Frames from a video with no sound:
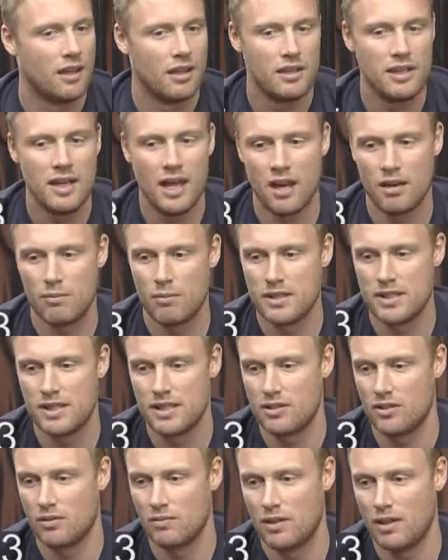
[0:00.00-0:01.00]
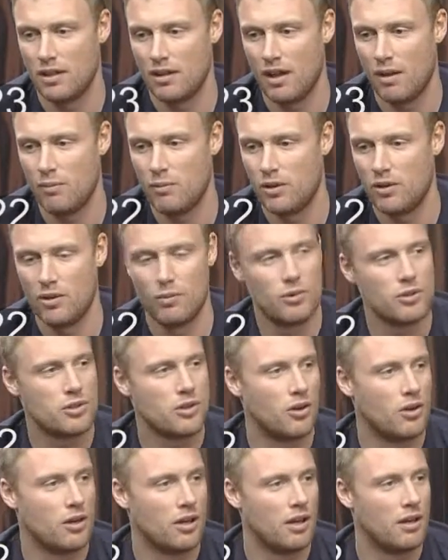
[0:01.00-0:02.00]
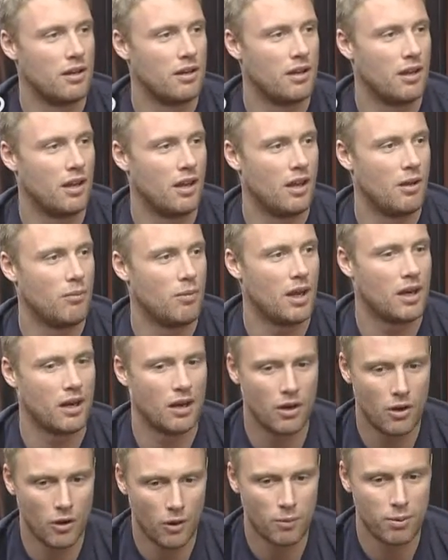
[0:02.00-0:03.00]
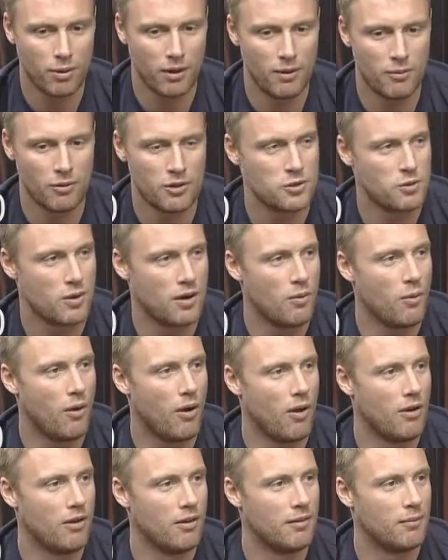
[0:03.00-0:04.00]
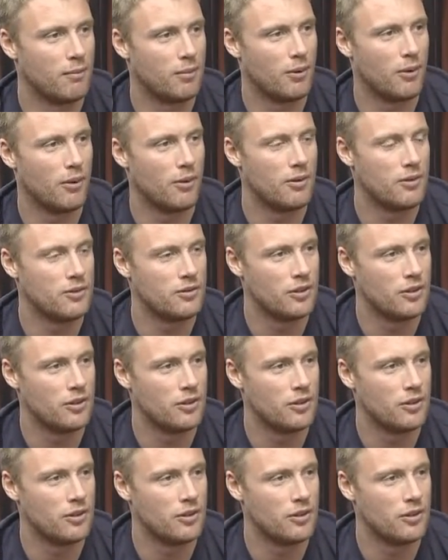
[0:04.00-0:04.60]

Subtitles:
Yeah, the missus doesn't really let me do much cooking. I can cook pretty much what I want, but she